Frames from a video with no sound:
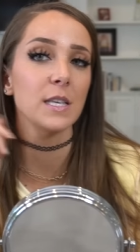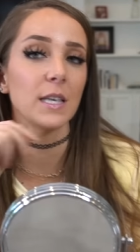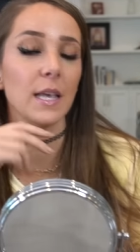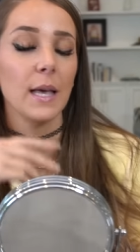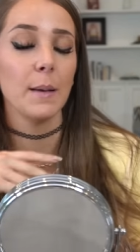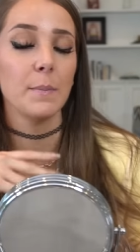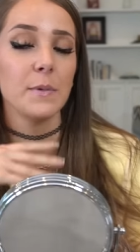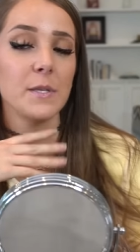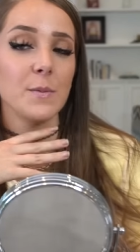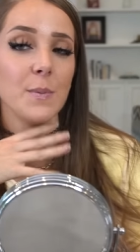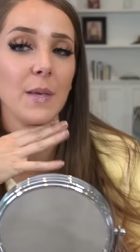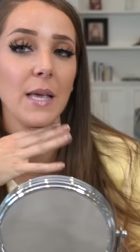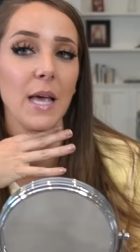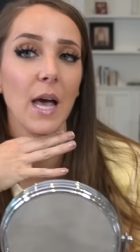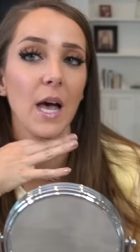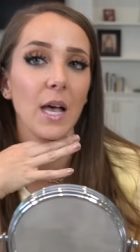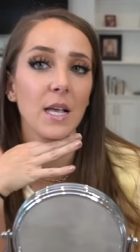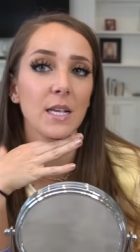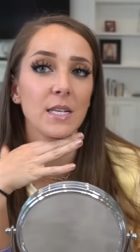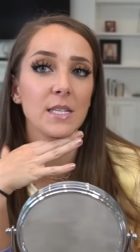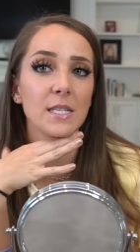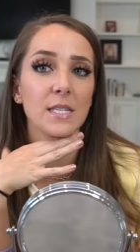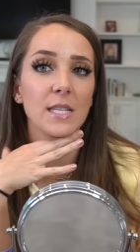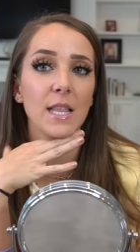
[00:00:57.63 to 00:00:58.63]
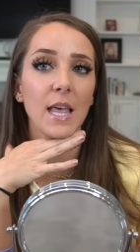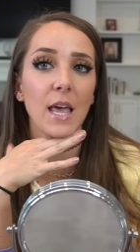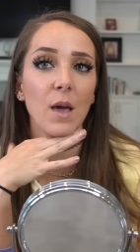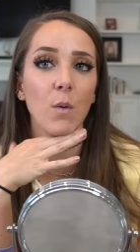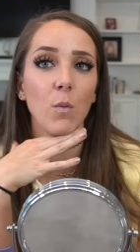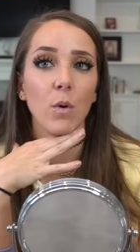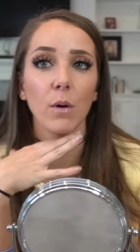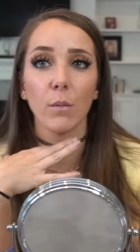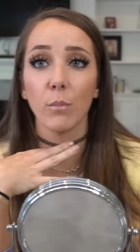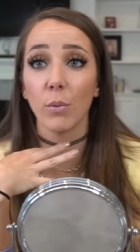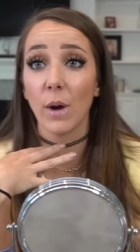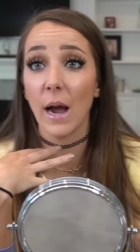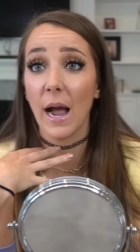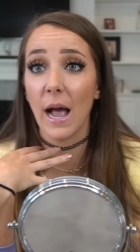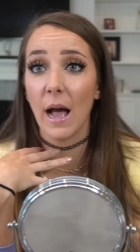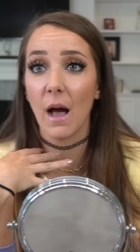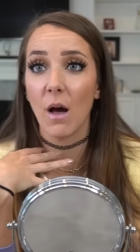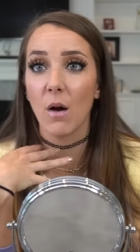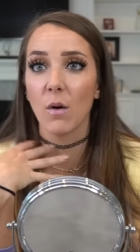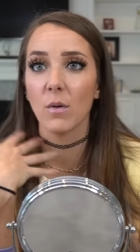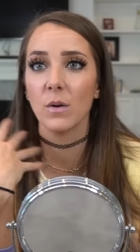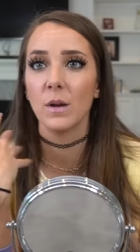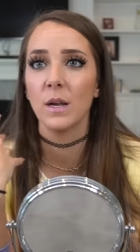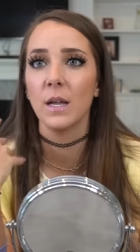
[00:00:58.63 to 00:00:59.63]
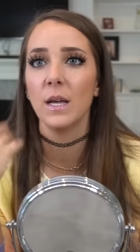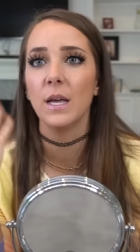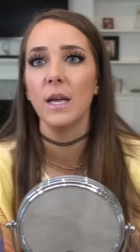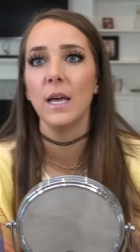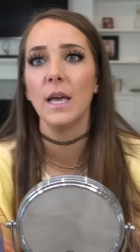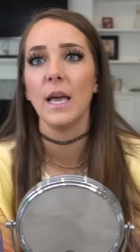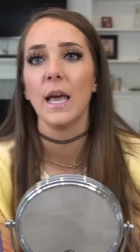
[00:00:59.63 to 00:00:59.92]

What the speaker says: clips because they were brown